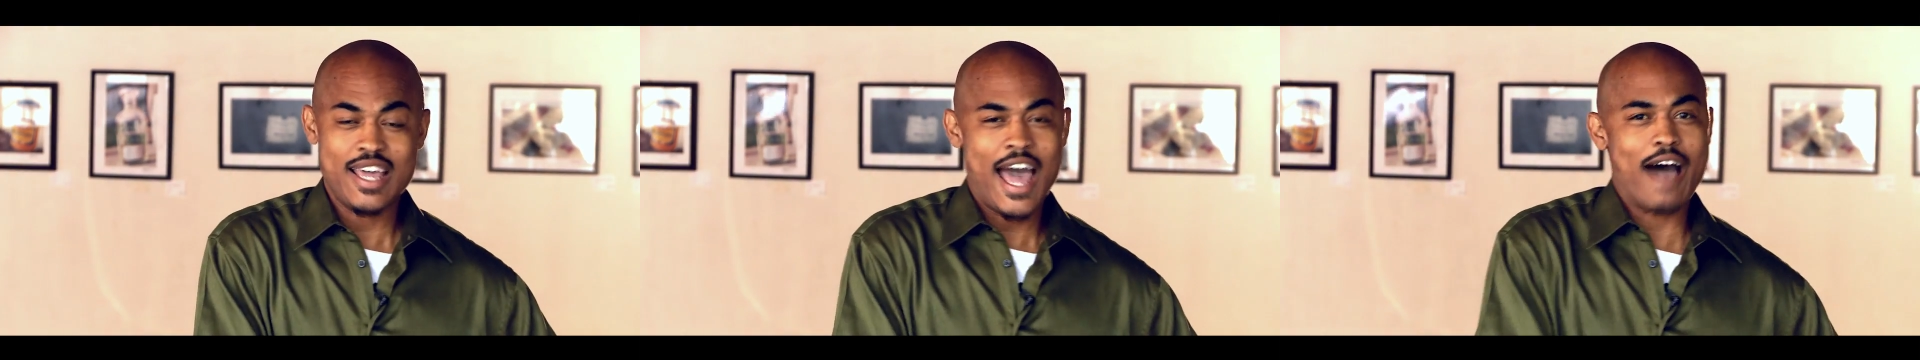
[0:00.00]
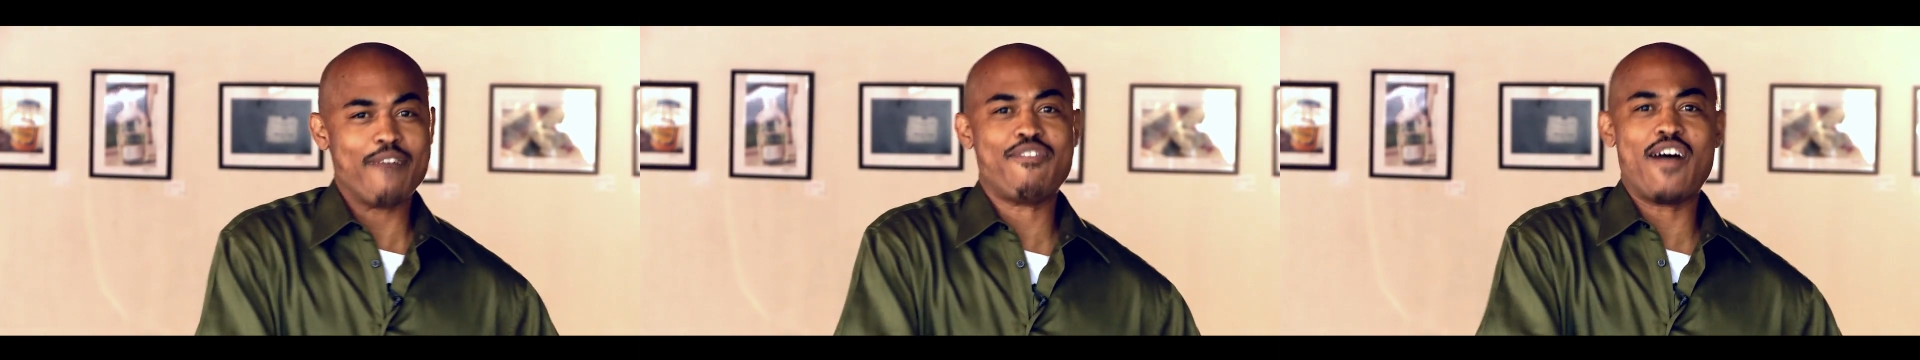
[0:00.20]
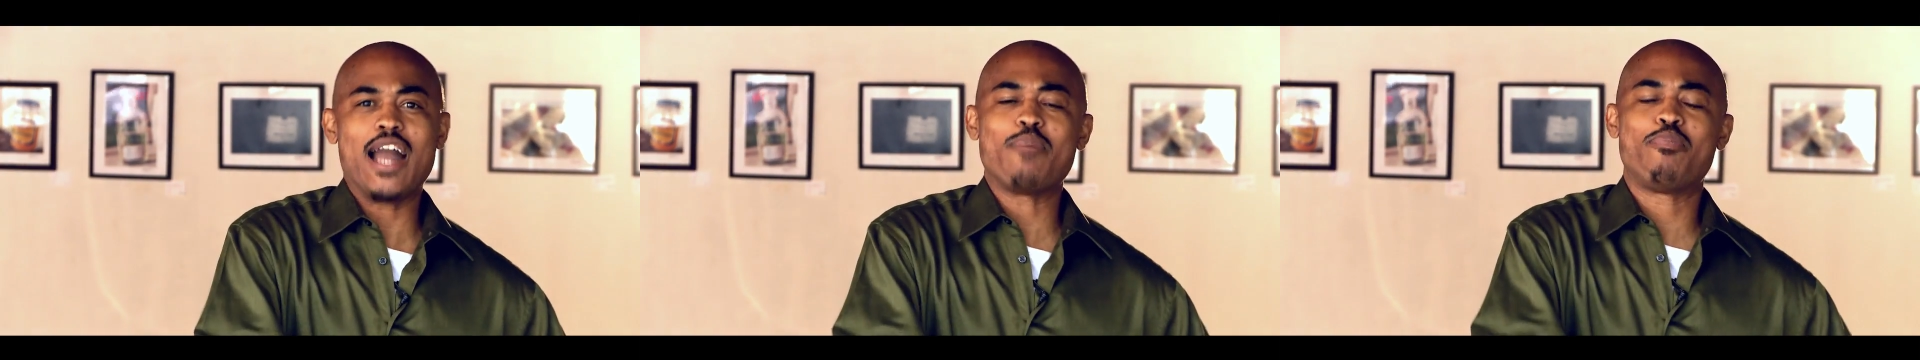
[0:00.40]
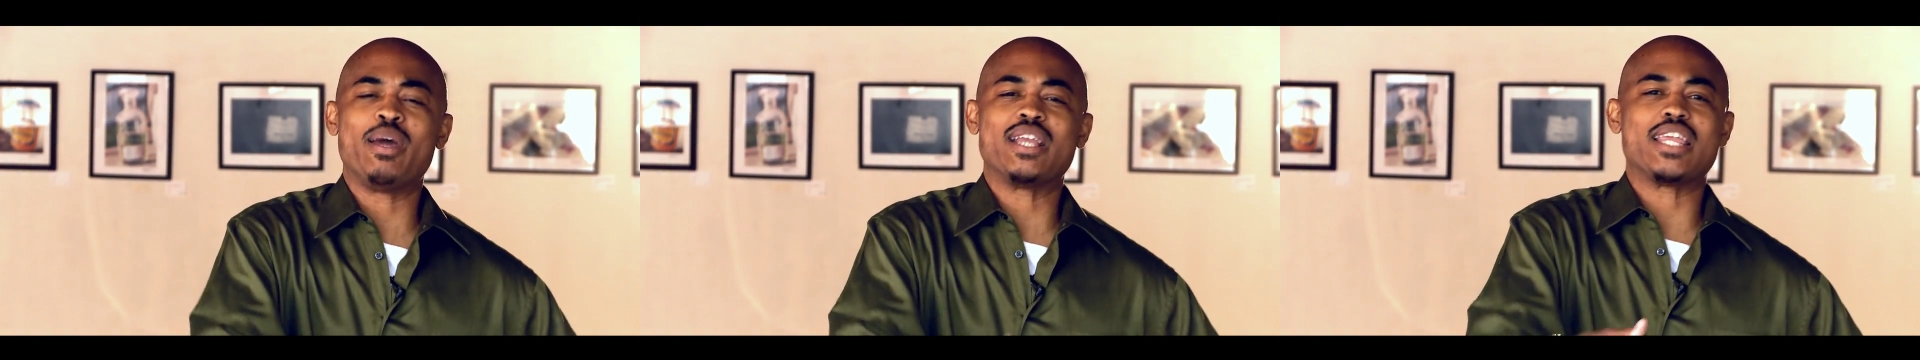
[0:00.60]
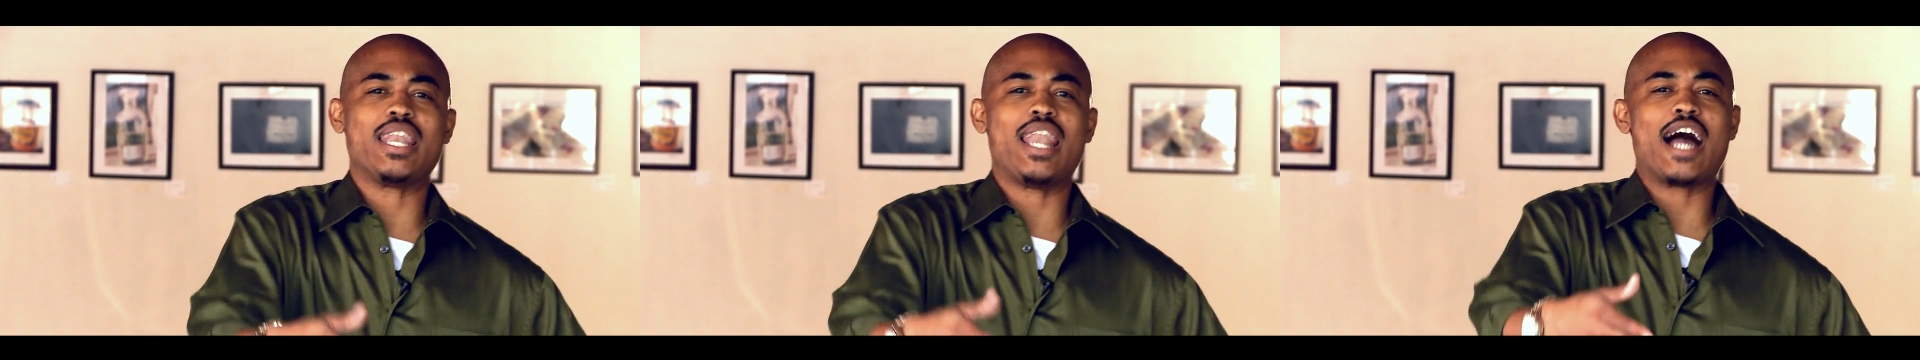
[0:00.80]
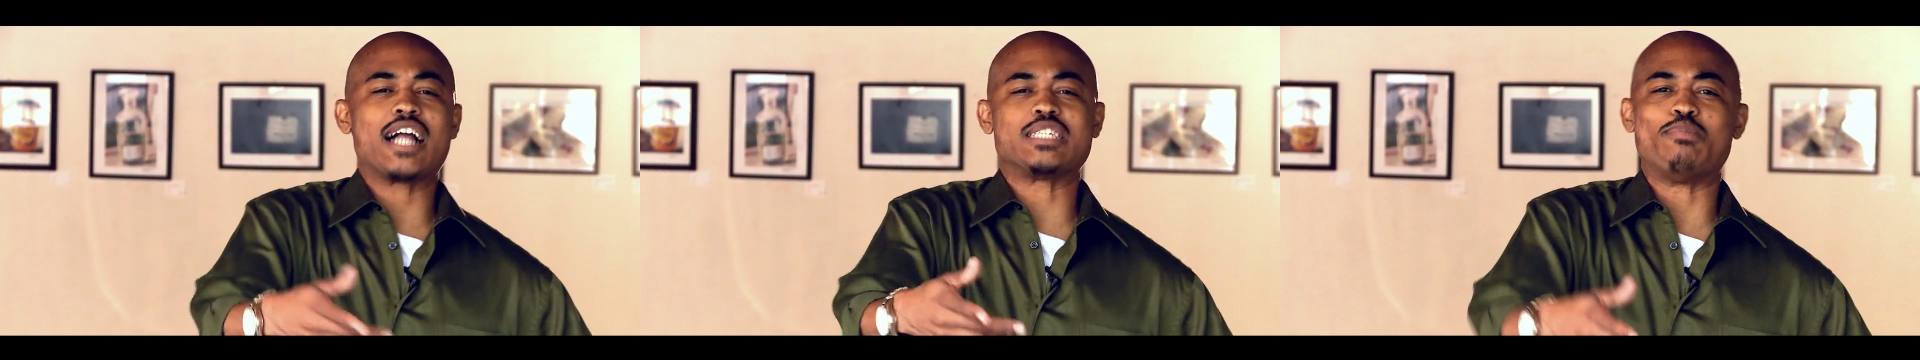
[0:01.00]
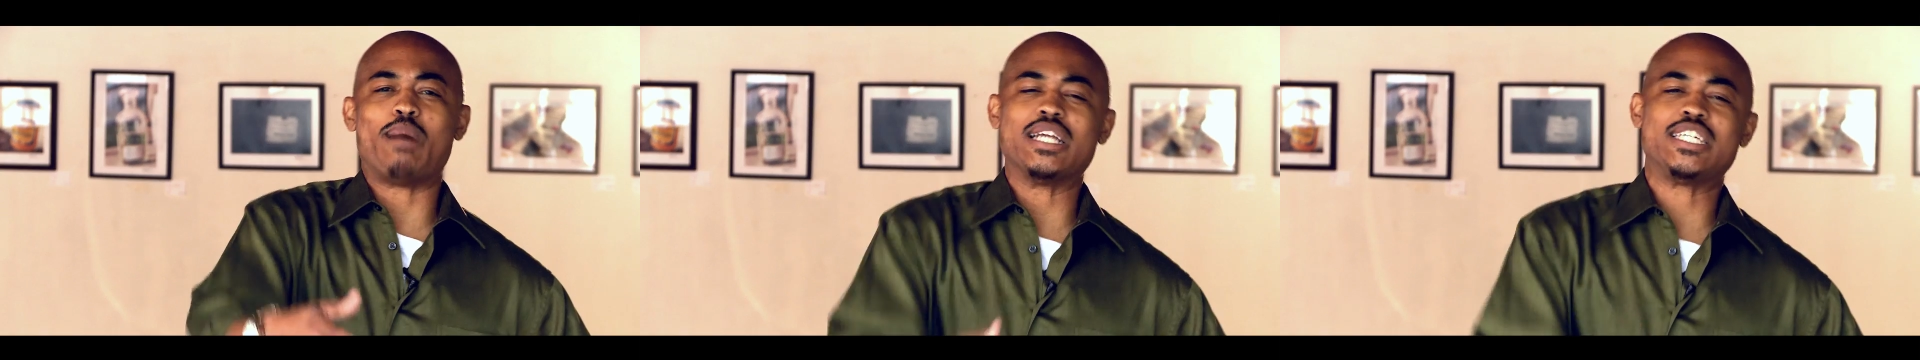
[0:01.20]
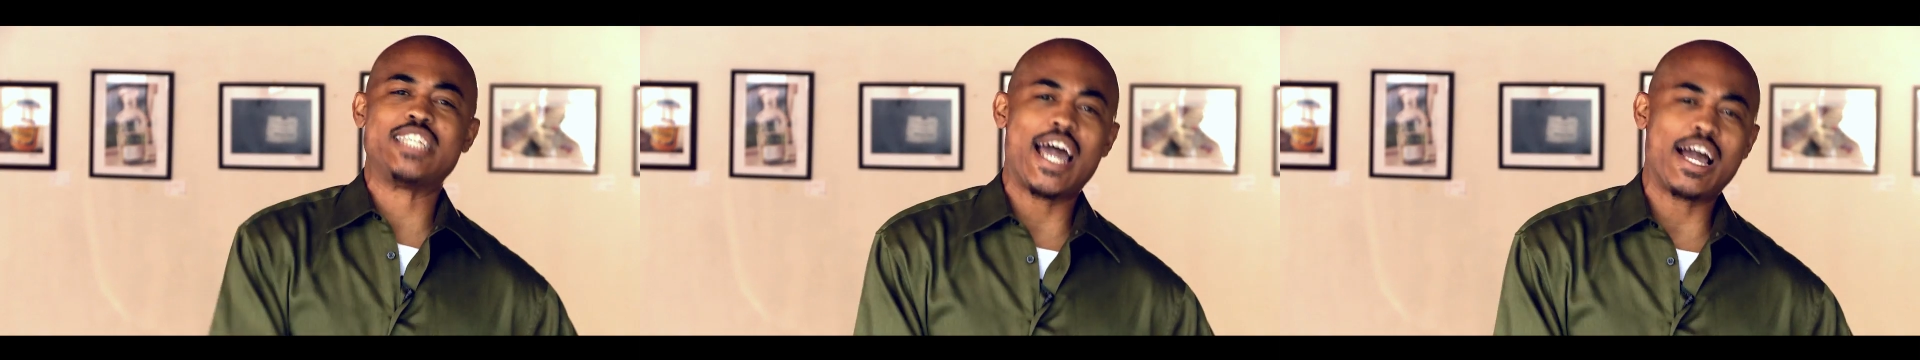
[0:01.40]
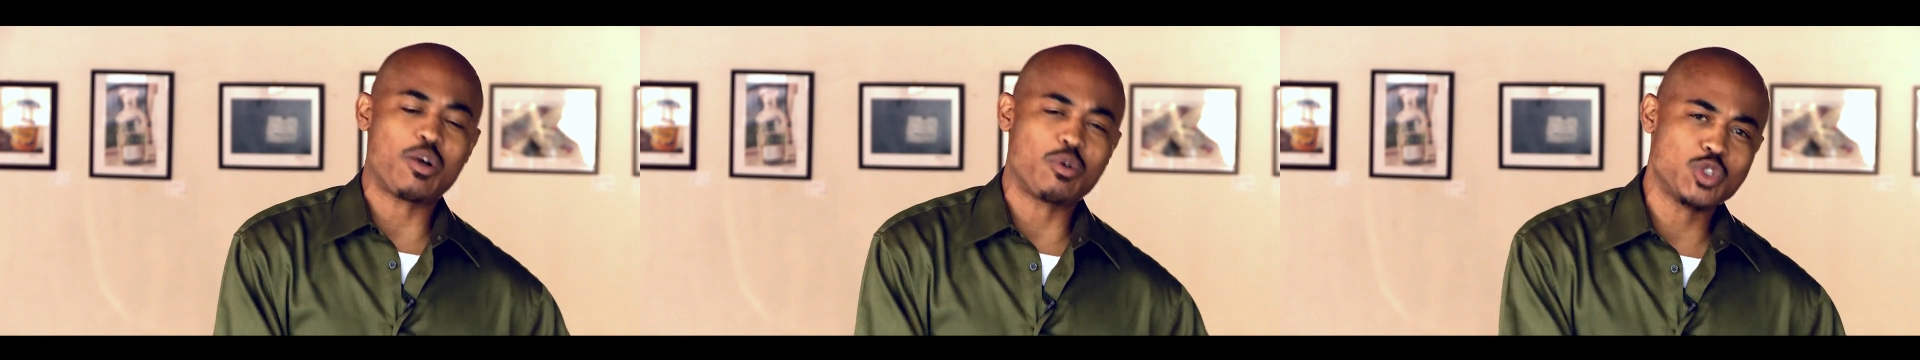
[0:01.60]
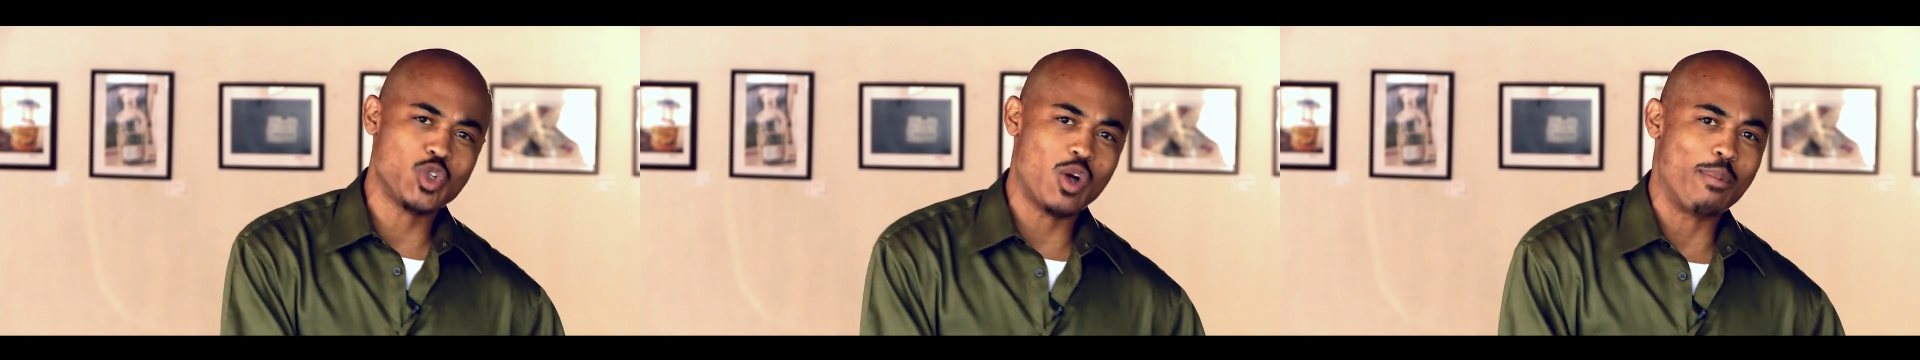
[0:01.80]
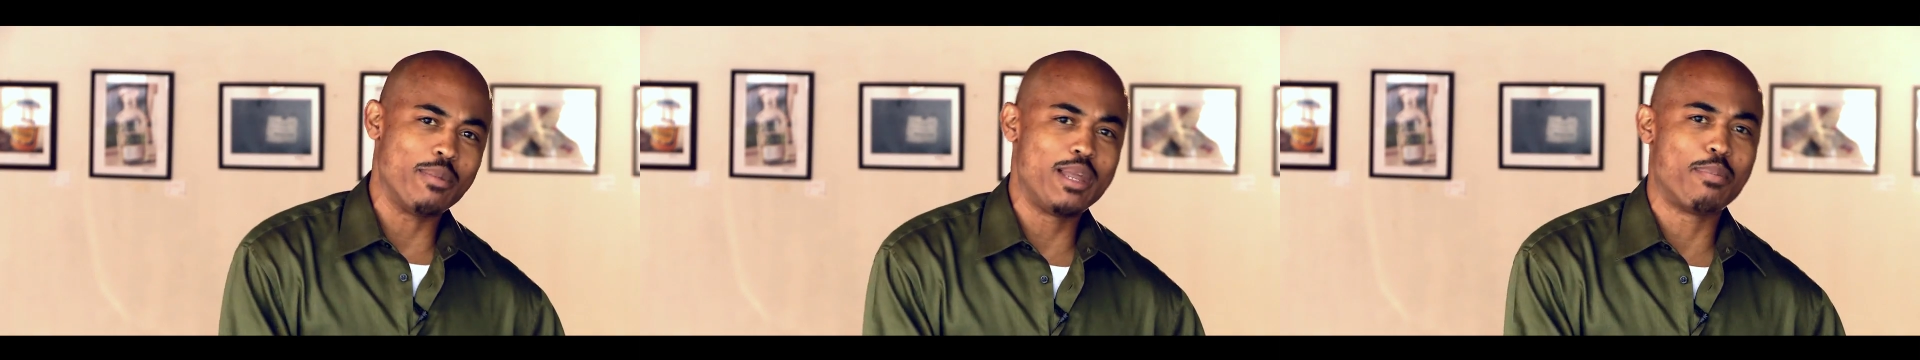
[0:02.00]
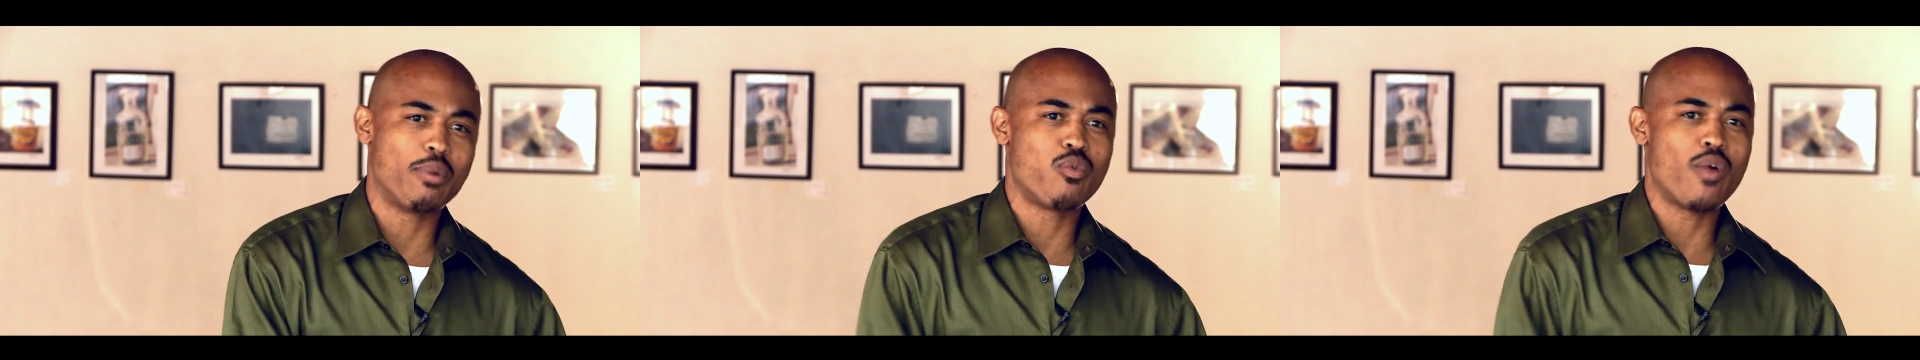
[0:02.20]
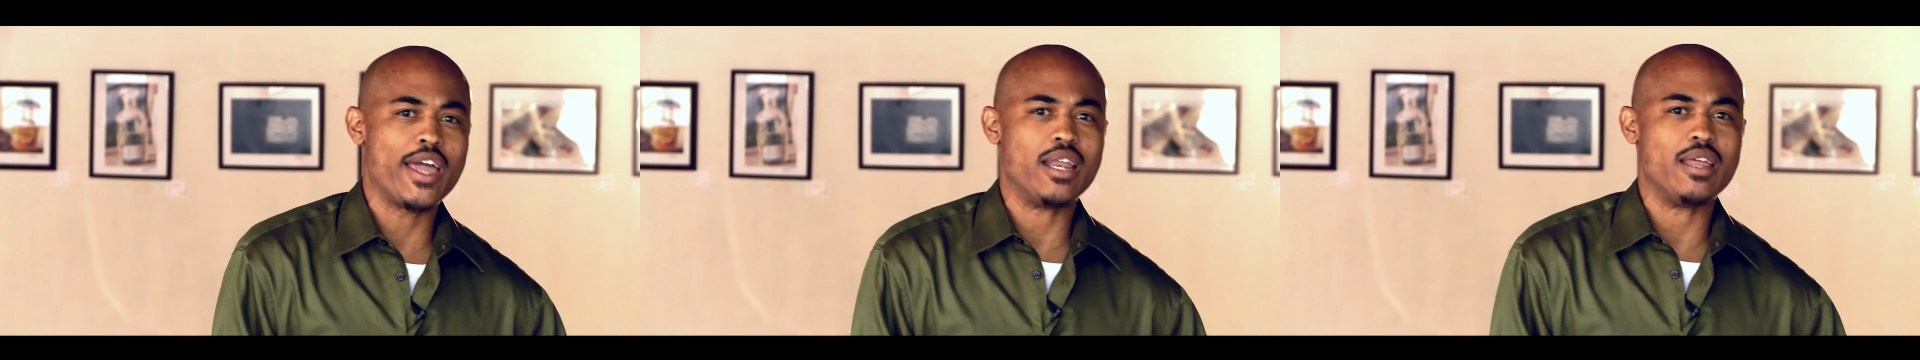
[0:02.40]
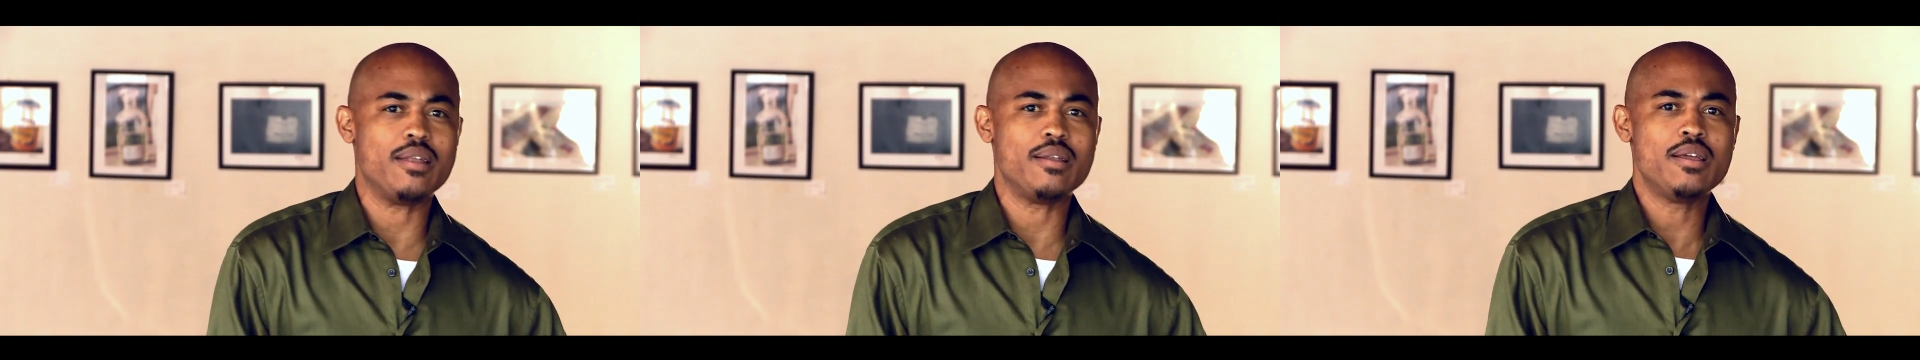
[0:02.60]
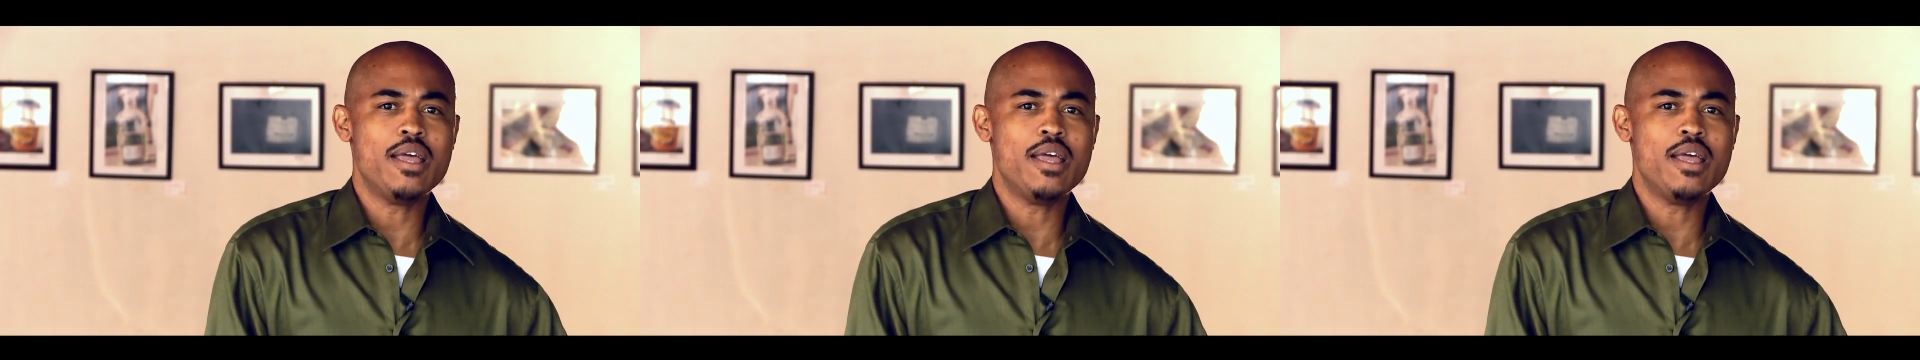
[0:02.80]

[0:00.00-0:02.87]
I finally picked the lock to my shackles, so I'm liberated.